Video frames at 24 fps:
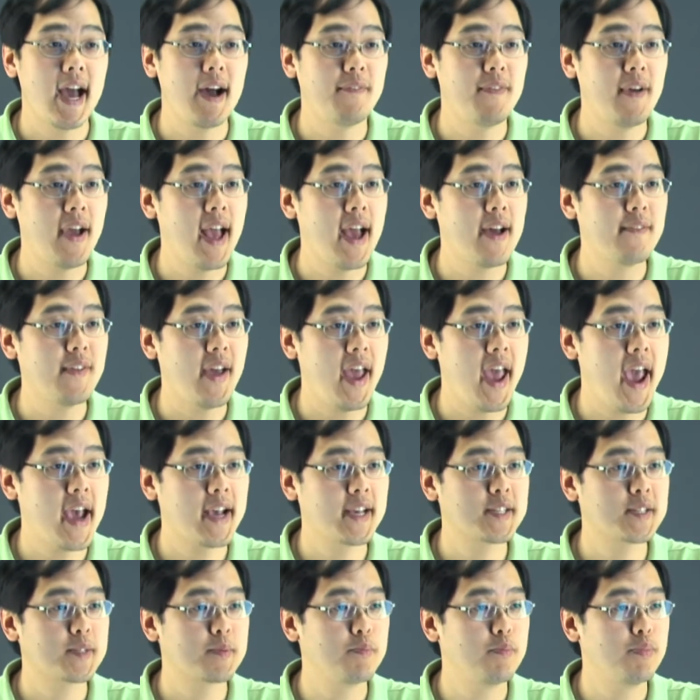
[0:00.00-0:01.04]
if I have
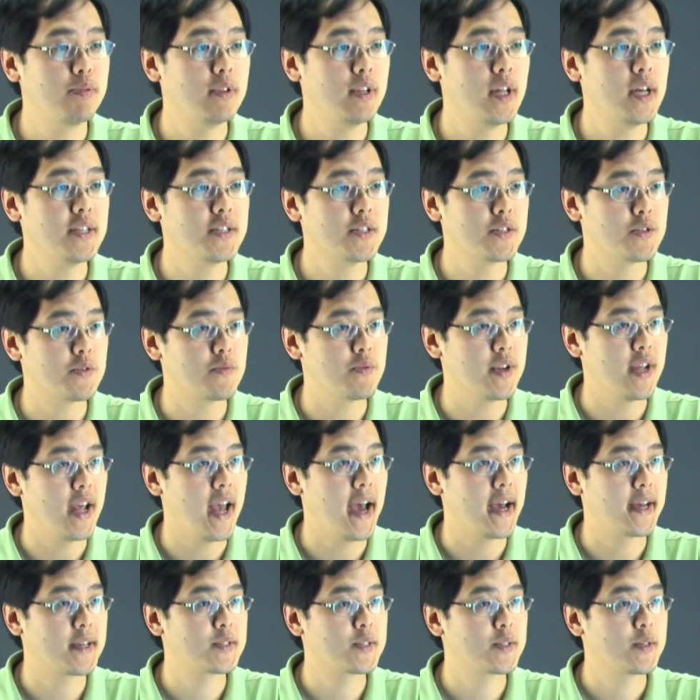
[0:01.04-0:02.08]
x plus
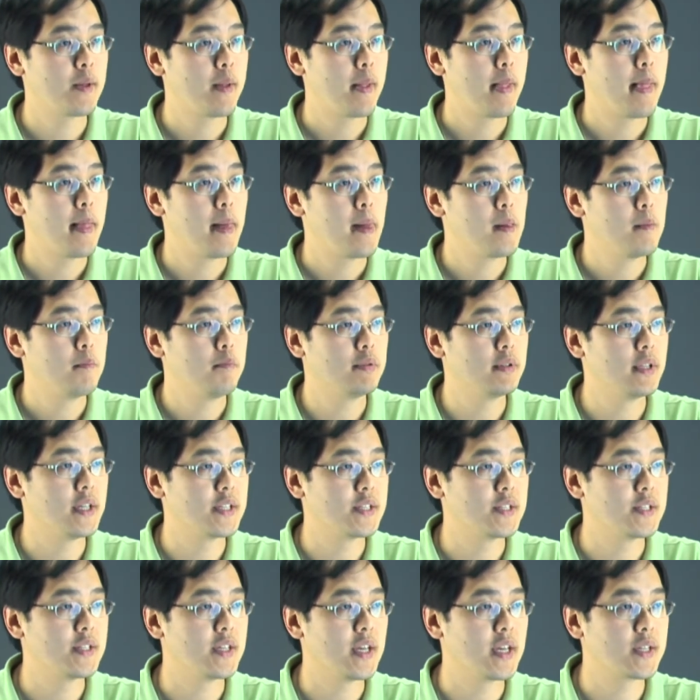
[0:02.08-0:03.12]
3x plus
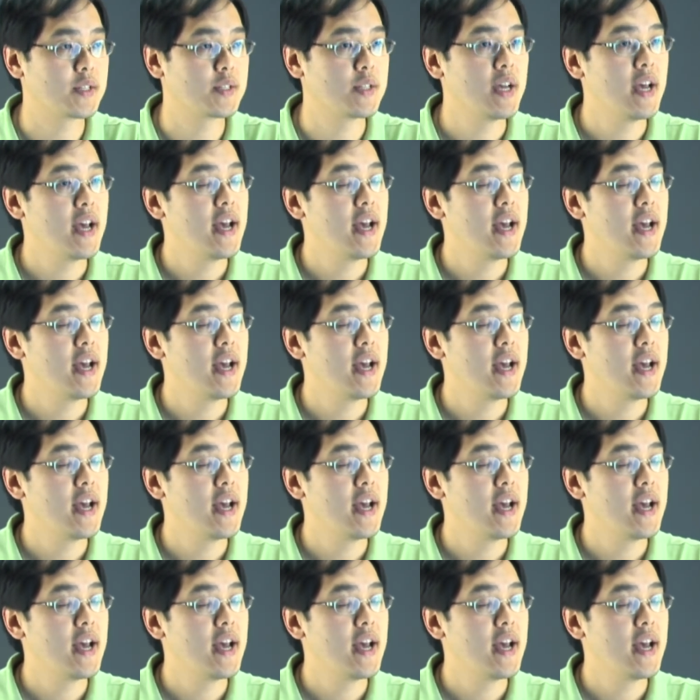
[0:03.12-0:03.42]
6,